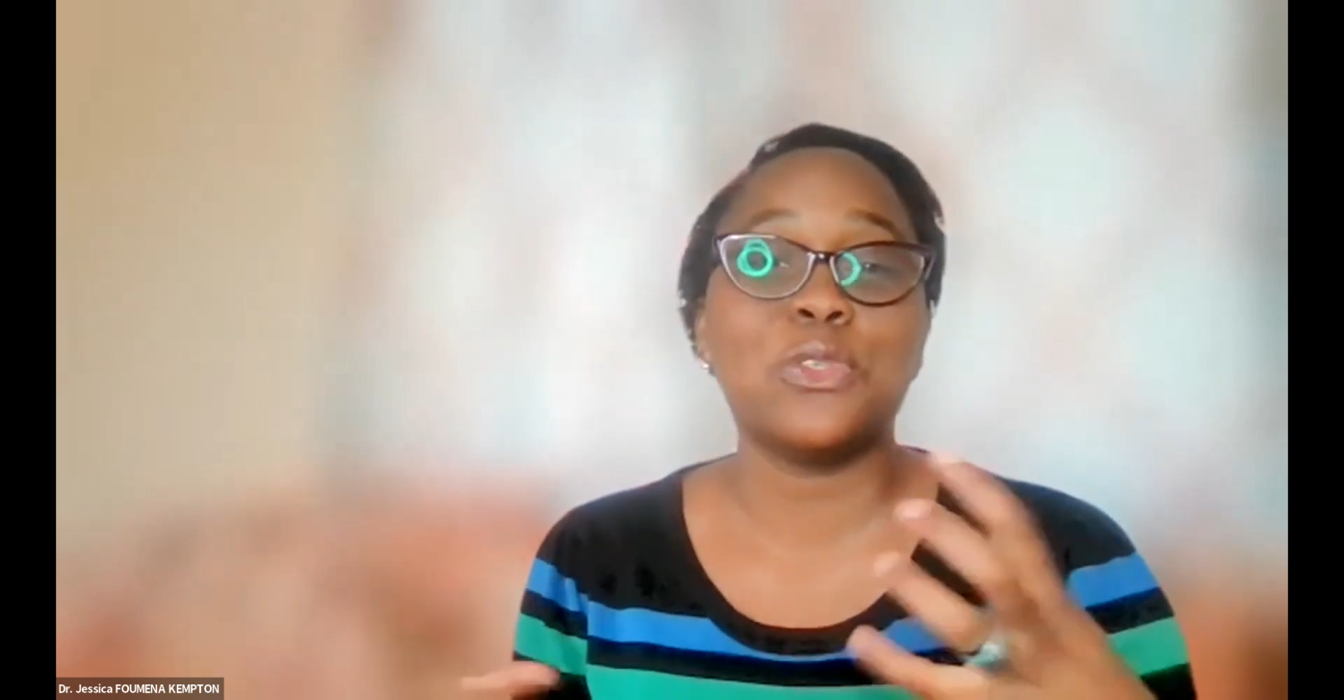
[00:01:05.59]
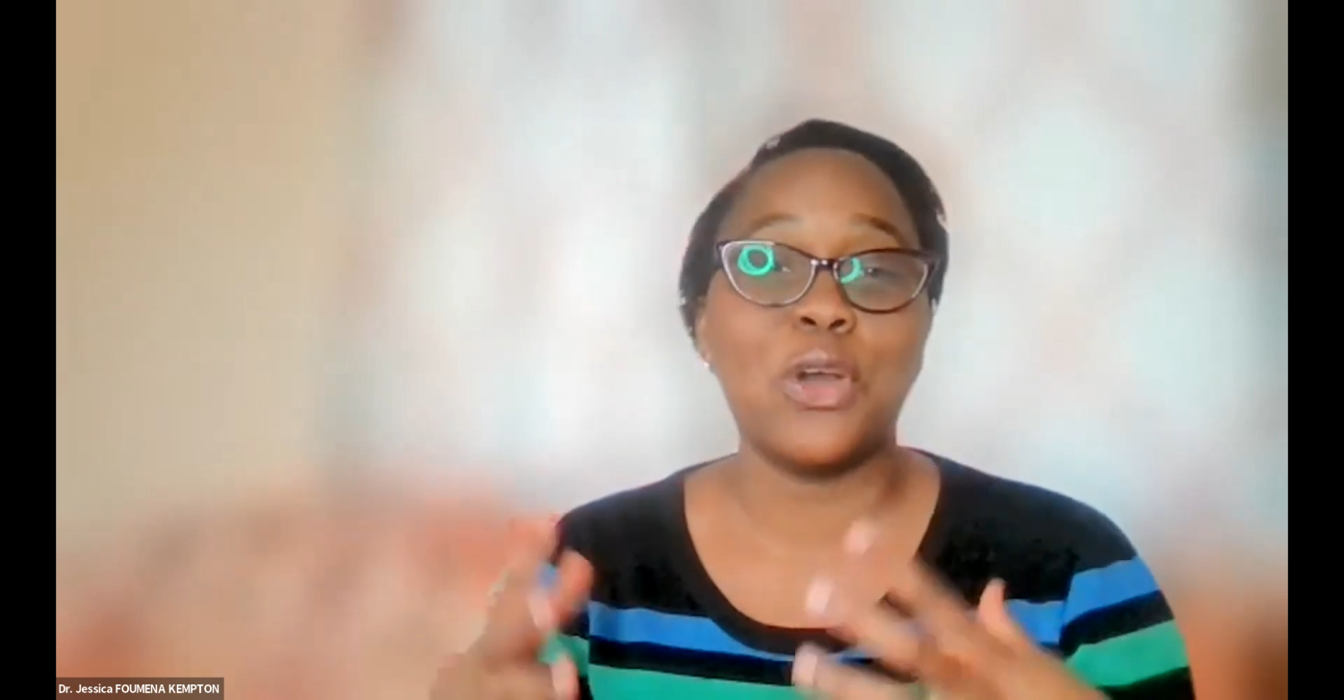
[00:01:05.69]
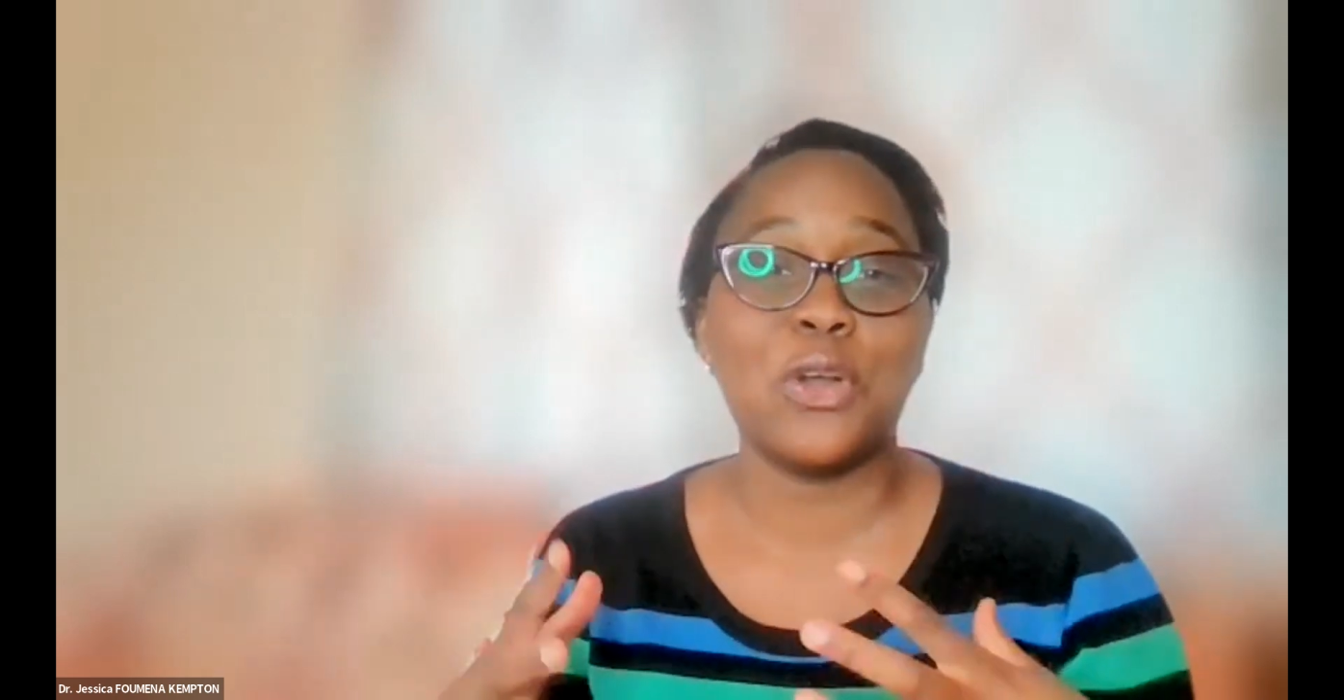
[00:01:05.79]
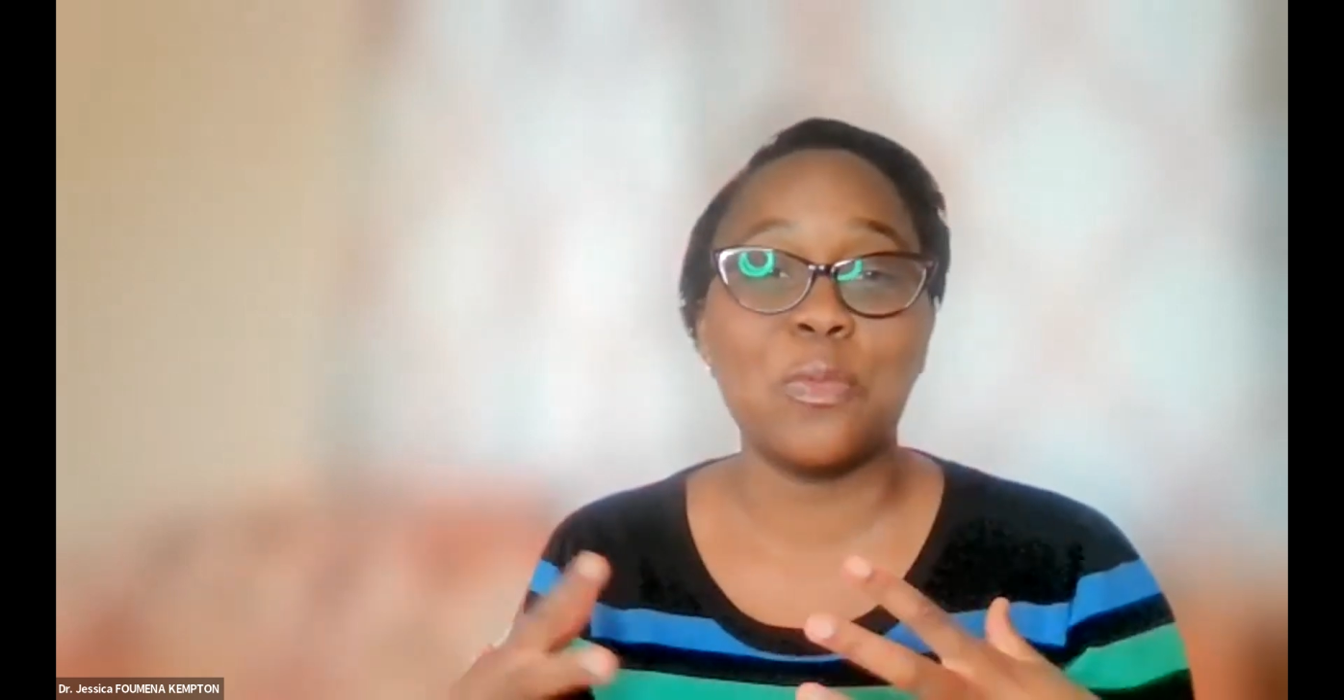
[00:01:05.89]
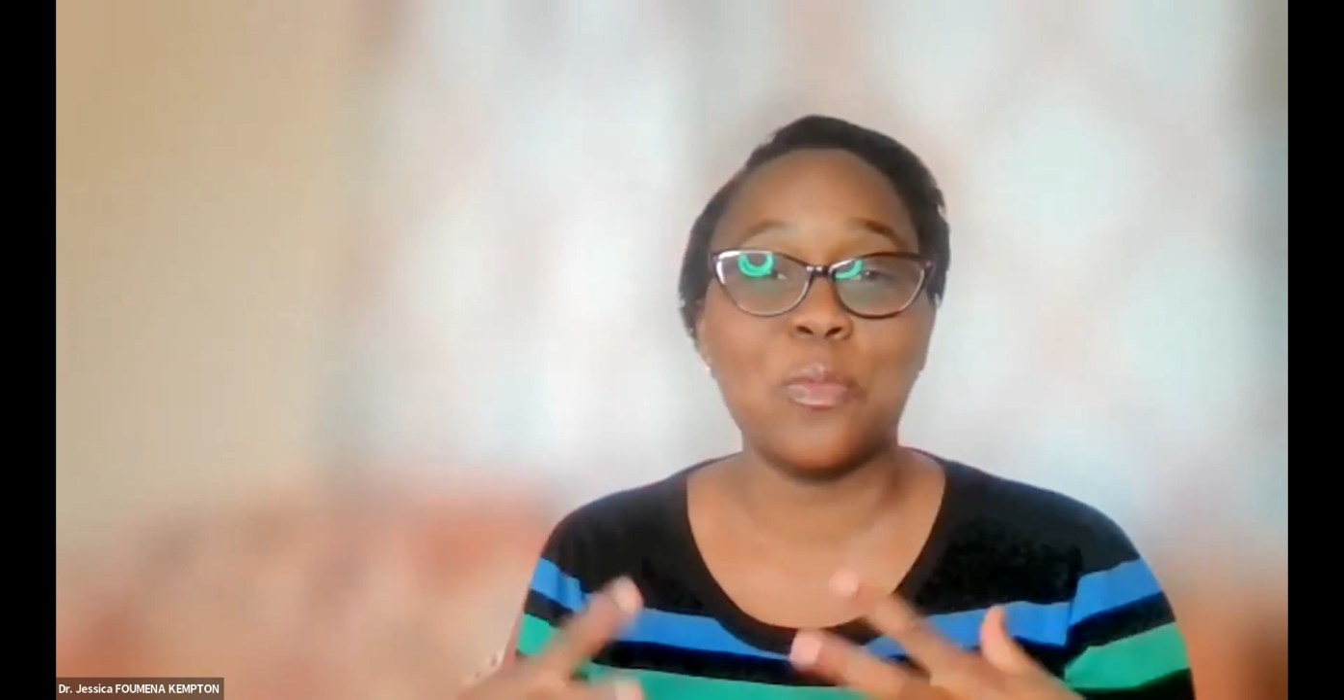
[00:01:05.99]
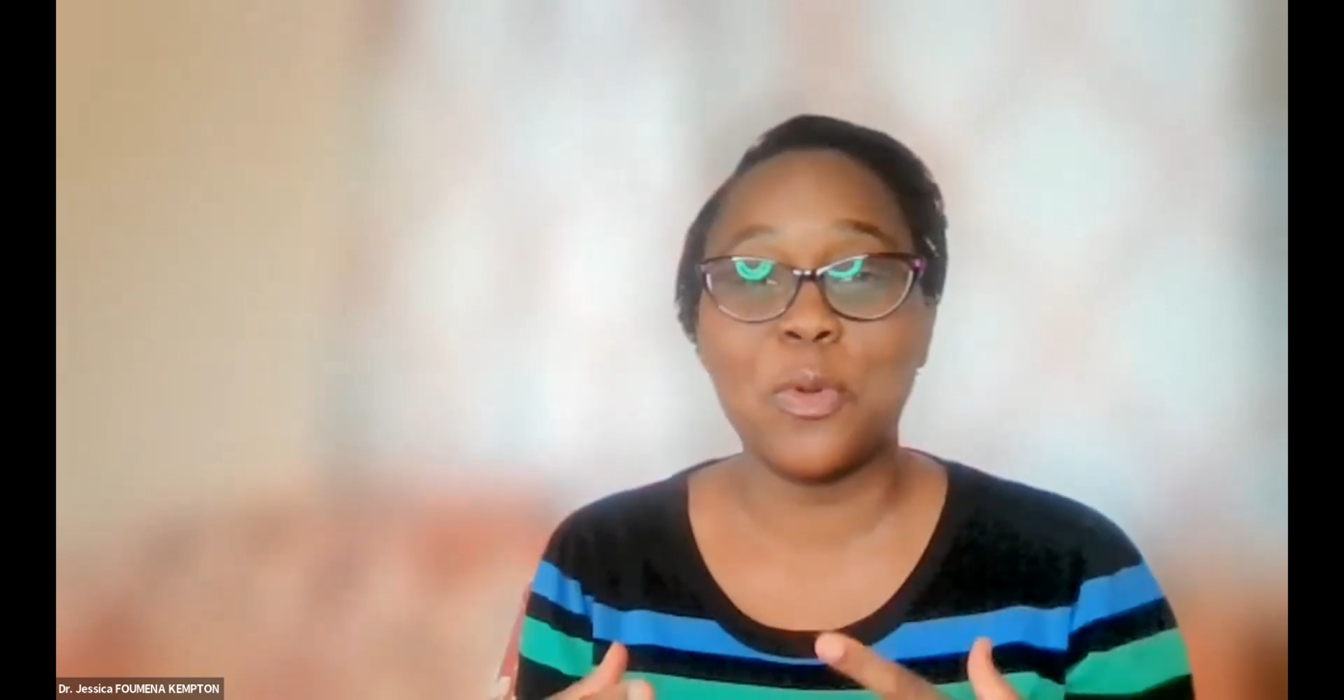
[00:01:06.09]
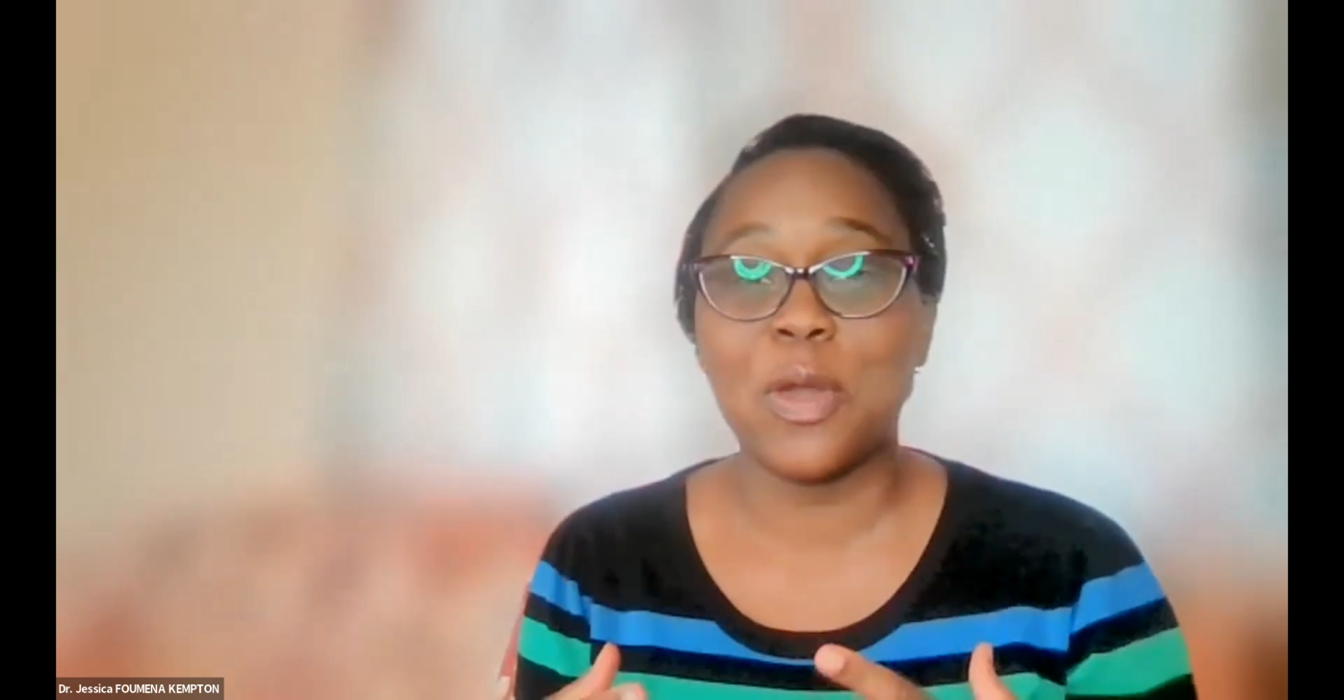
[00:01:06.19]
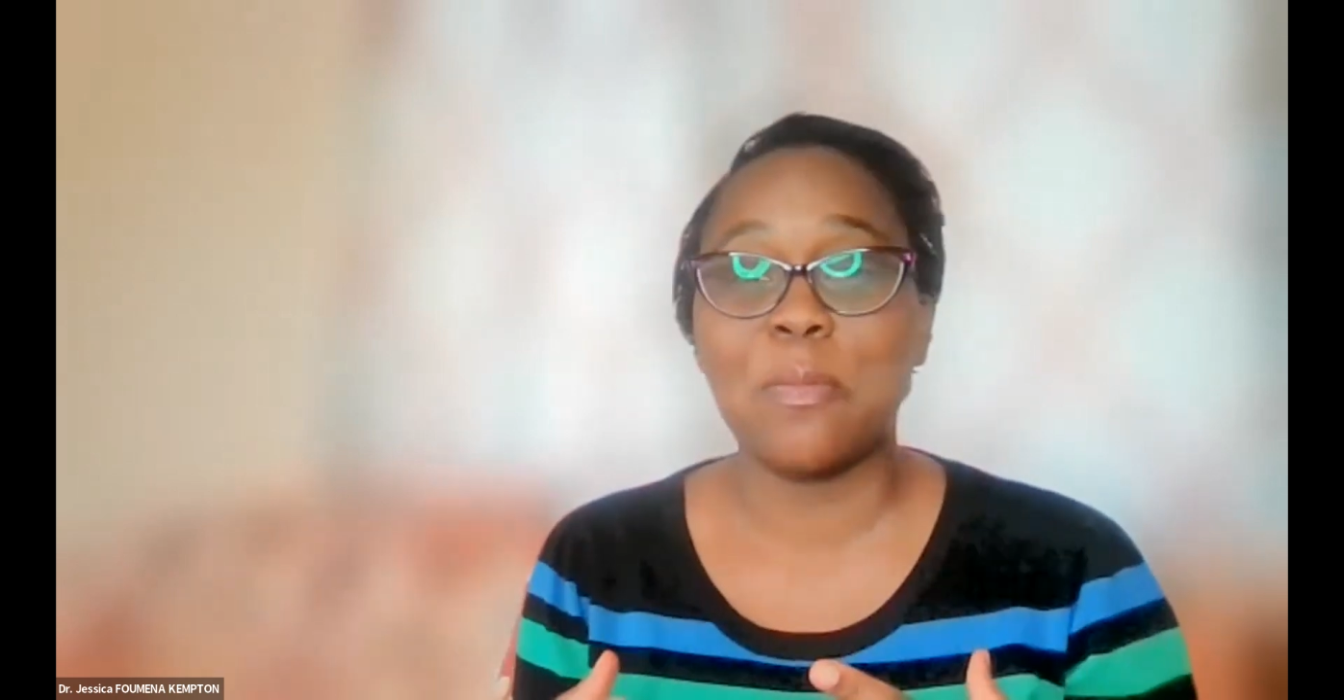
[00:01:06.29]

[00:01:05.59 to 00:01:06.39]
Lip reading: talk more